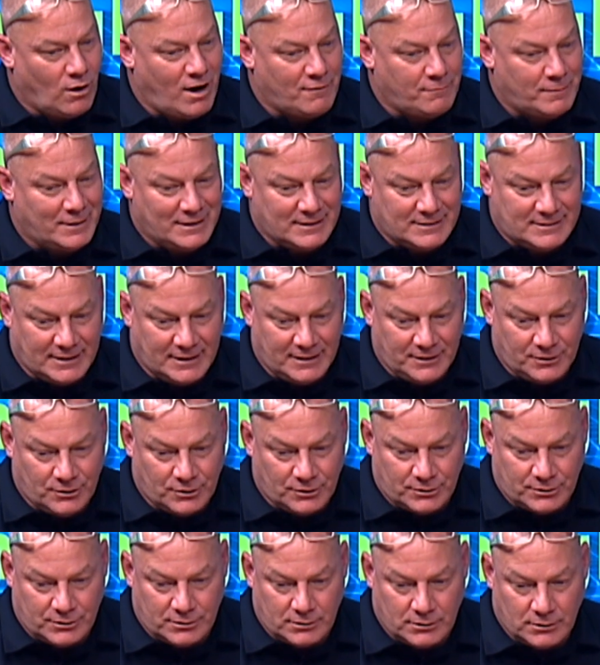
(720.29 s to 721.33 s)
many
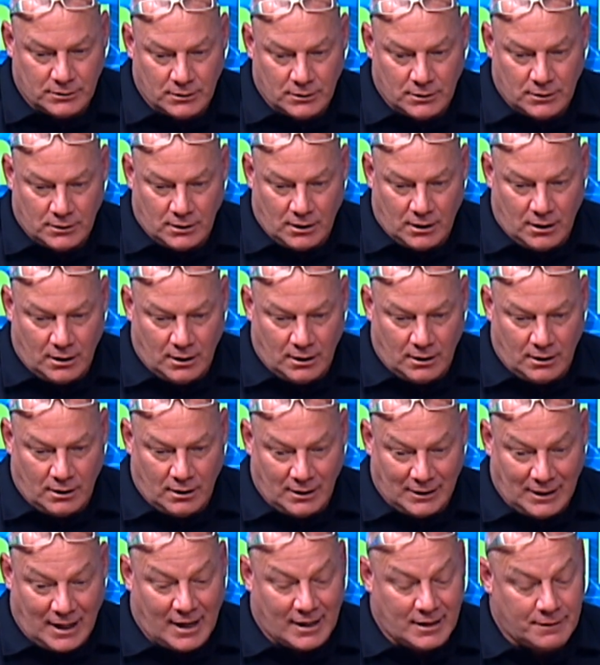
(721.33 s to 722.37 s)
seniors. A
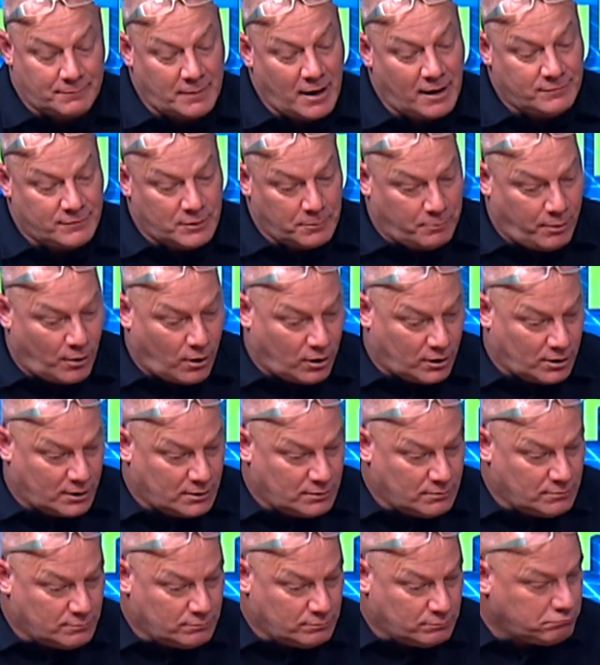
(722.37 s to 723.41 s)
lot of them have
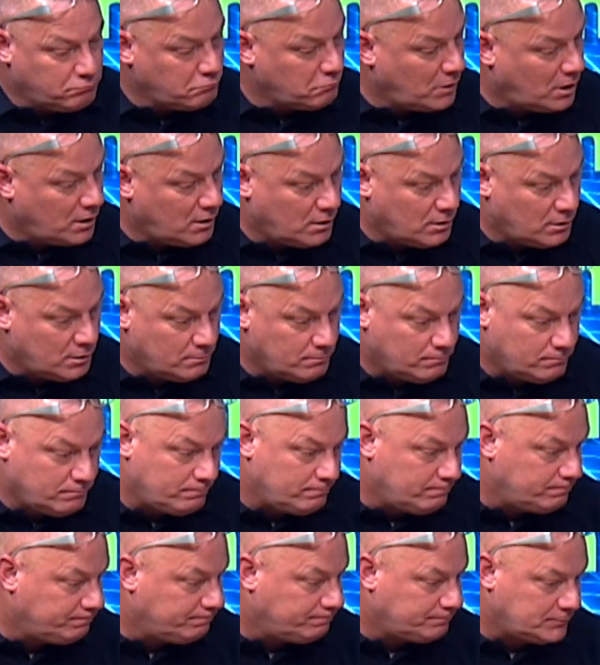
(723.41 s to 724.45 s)
departed.
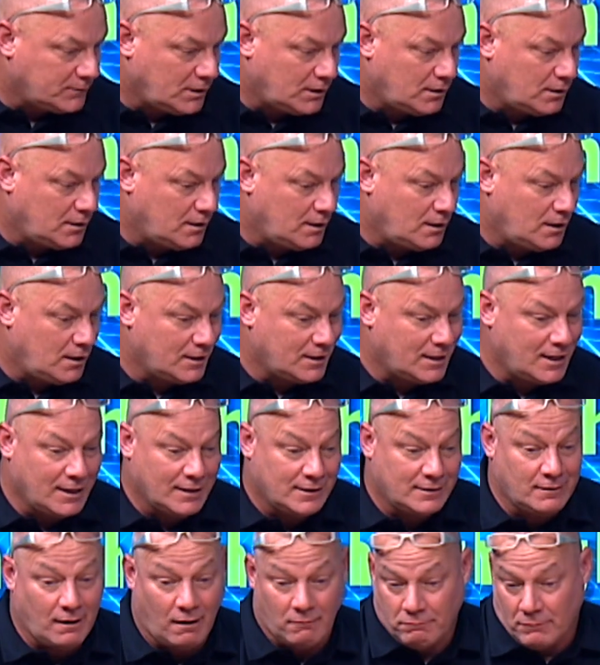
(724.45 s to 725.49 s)

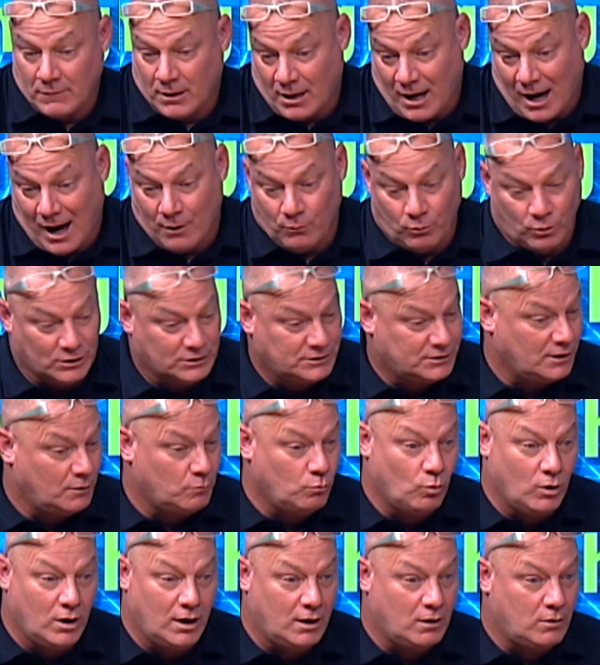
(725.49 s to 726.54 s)
Again, I wish them
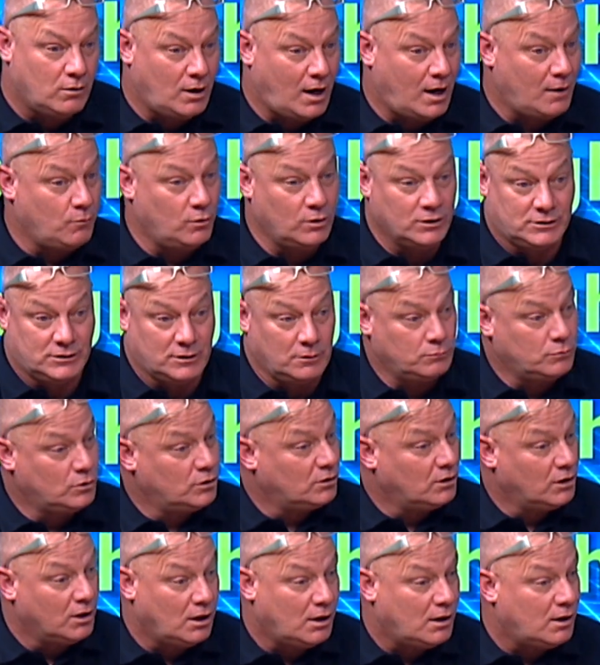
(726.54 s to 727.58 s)
well. I wish them good
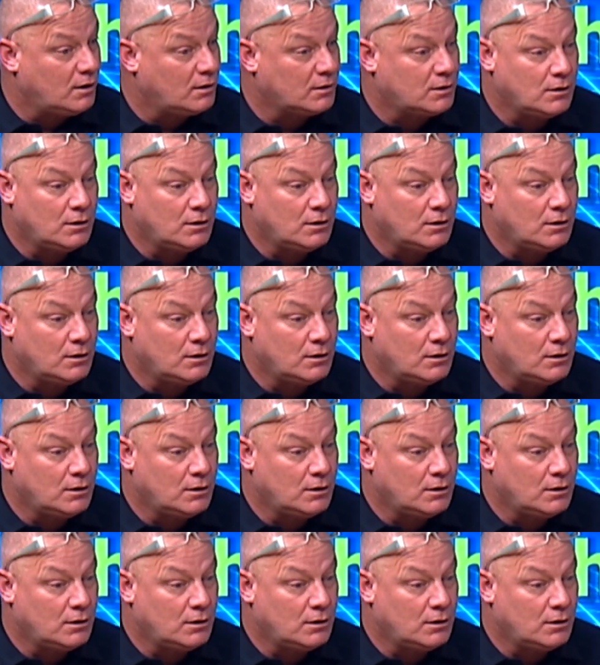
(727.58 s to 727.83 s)
luck.